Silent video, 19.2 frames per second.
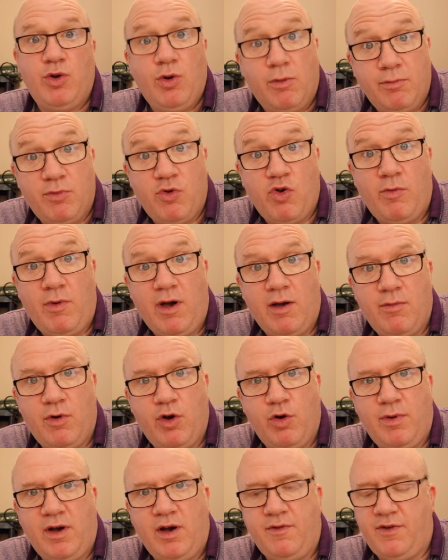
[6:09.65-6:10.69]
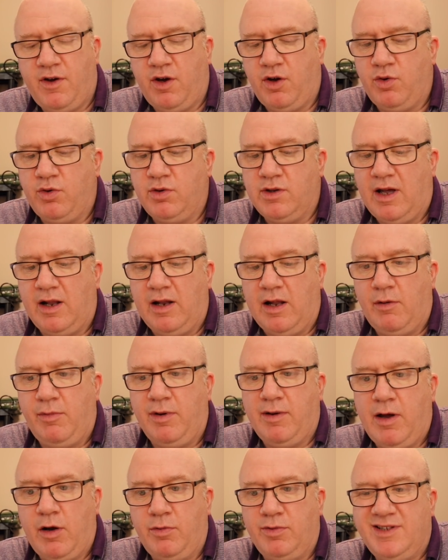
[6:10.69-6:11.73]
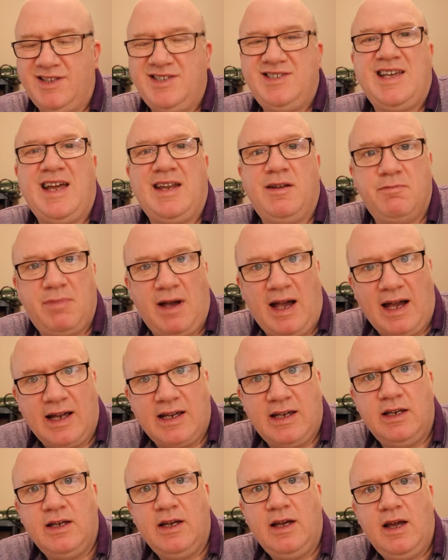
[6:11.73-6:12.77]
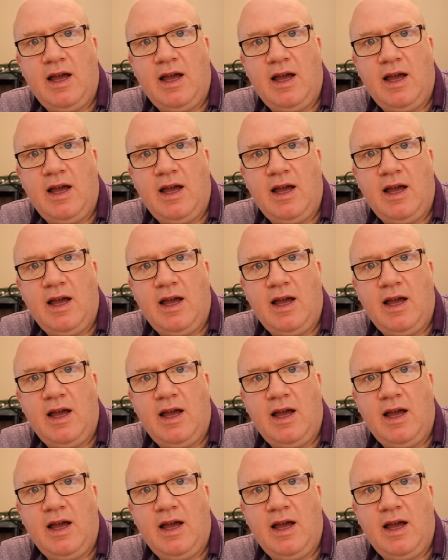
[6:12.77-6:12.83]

number on my mobile phone, and I'll be able to send back